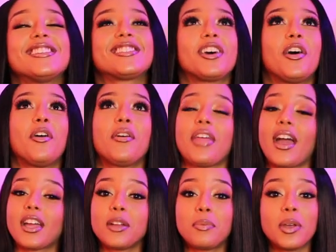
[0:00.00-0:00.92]
so
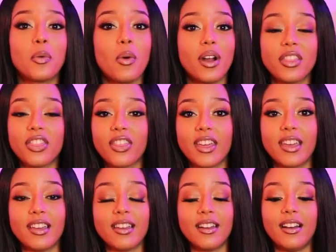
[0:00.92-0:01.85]
that could be one
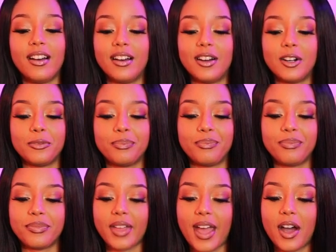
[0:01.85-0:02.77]
thing um,
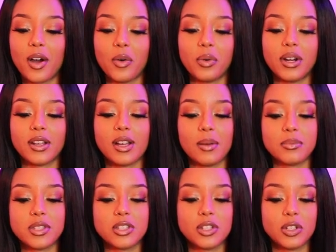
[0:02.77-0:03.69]
now when it
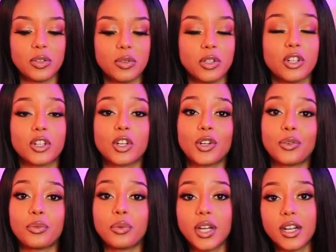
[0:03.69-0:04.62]
comes to your
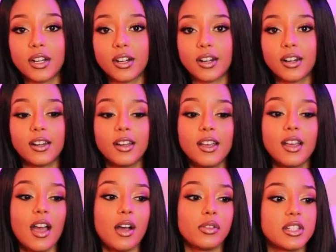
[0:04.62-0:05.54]
career
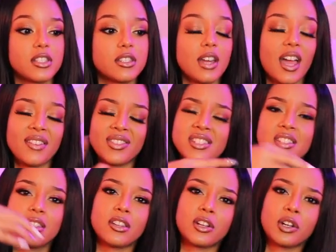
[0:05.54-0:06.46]
let's dive
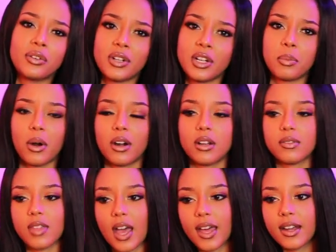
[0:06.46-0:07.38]
into the career part
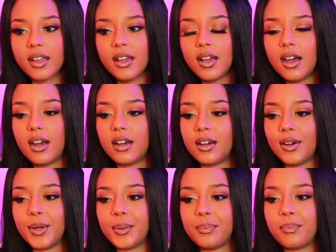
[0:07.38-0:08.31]
of that
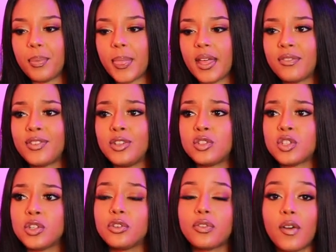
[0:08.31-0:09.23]
um, if you
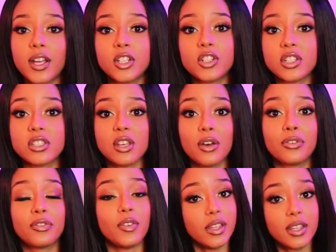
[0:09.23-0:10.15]
do find
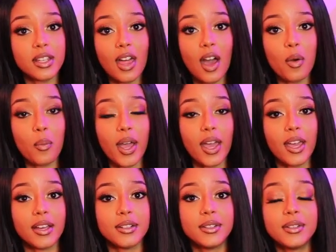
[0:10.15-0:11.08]
yourself feeling that
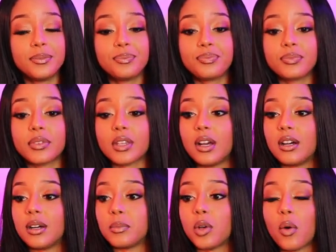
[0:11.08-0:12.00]
way
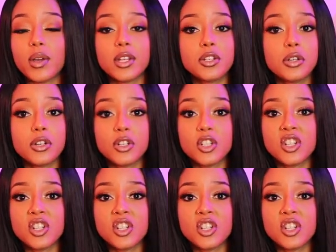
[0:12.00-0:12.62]
um, going to your